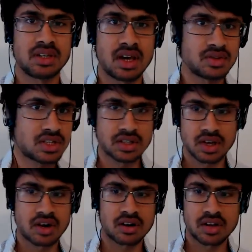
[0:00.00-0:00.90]
I was just
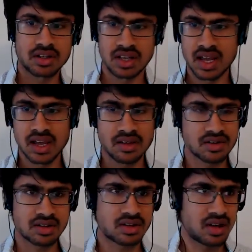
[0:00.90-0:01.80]
looking earlier today.
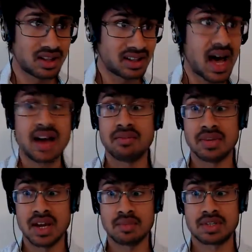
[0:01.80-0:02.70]
There's a lot of
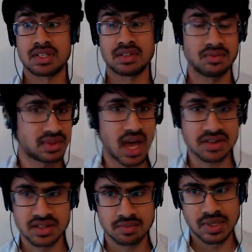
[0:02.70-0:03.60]
meetups,
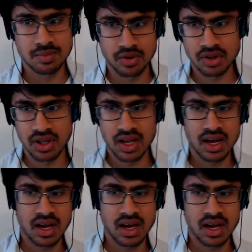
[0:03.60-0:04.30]
thousands of people,